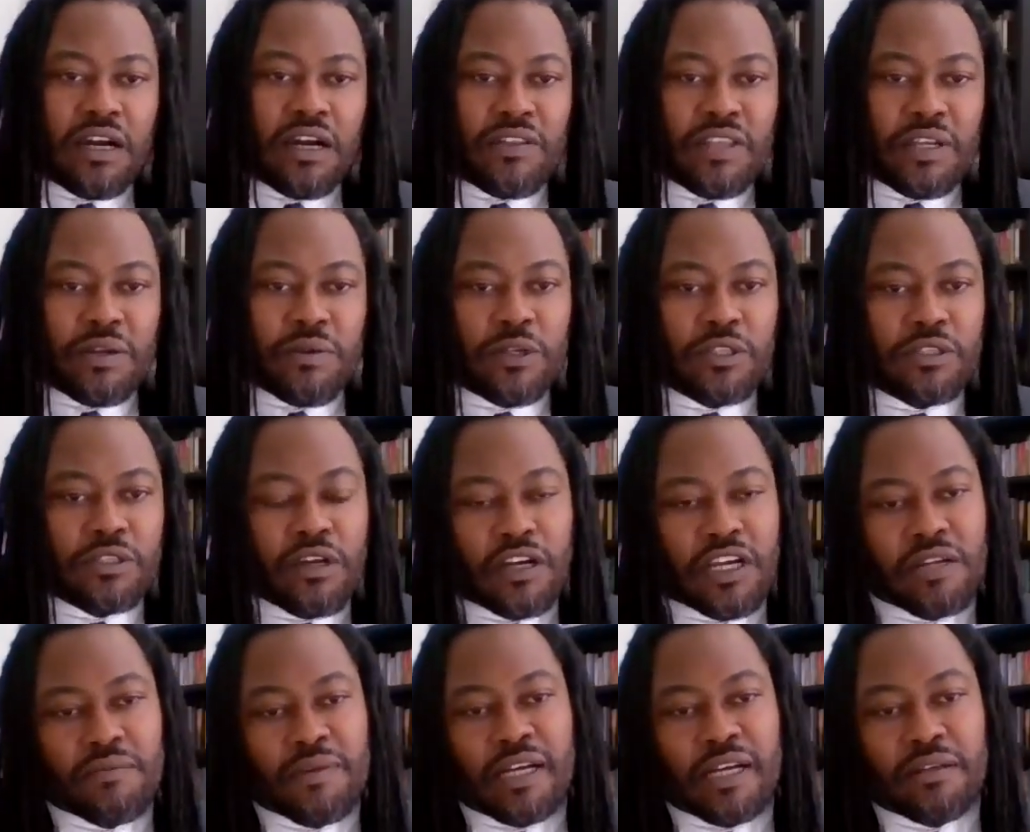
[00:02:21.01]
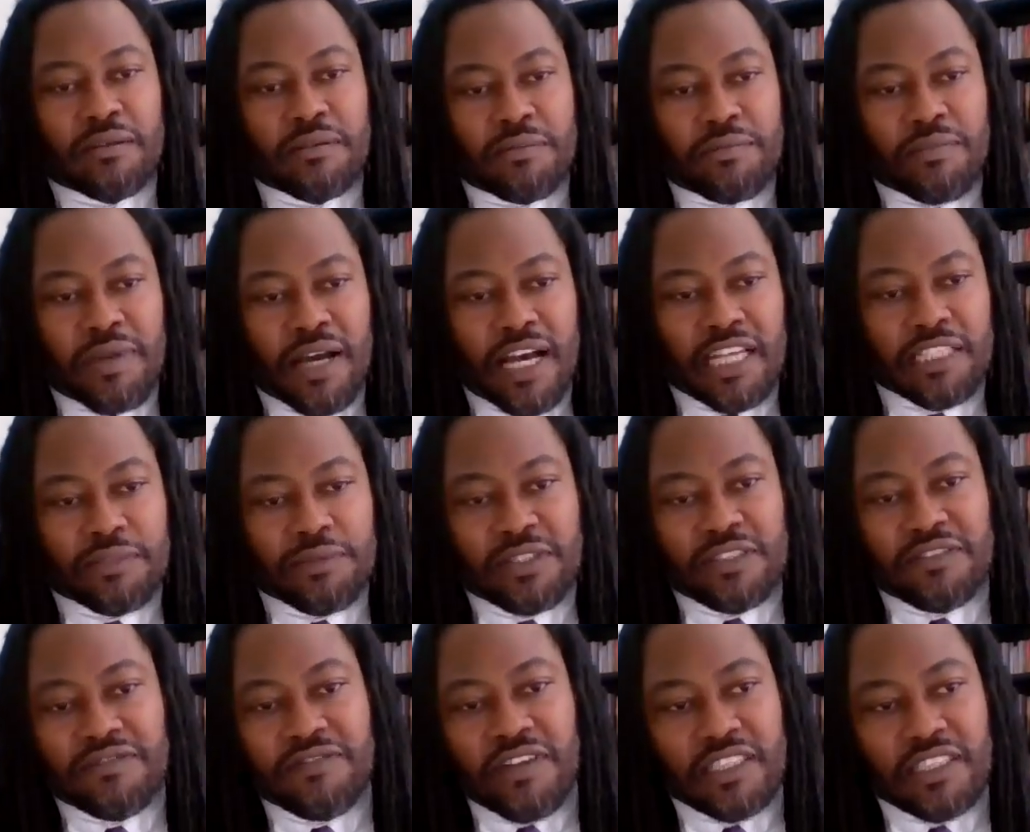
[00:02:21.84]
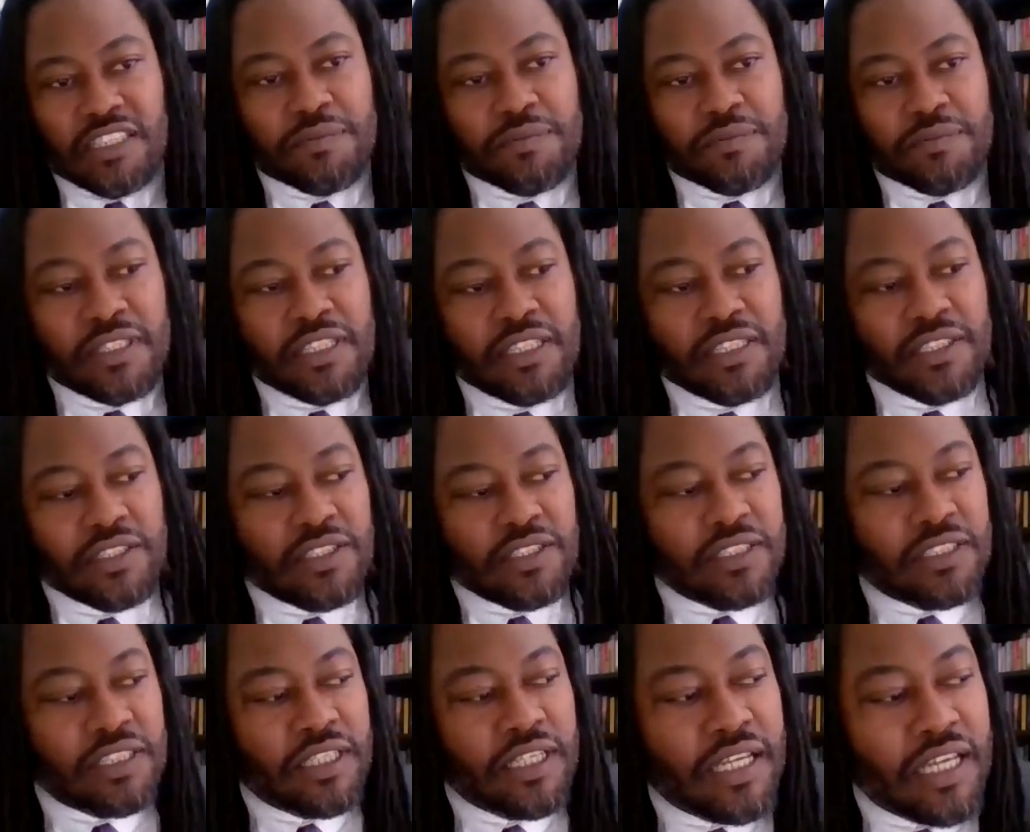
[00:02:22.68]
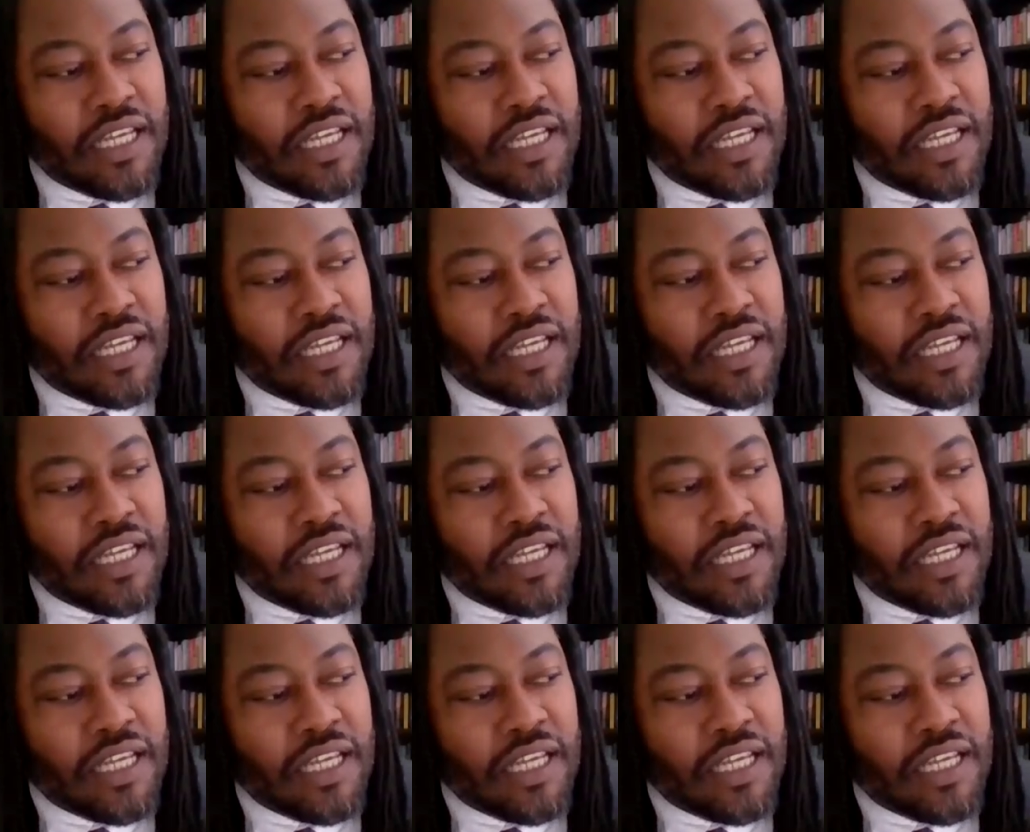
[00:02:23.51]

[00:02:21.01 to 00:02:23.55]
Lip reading: They were talking about possibly defunding the police.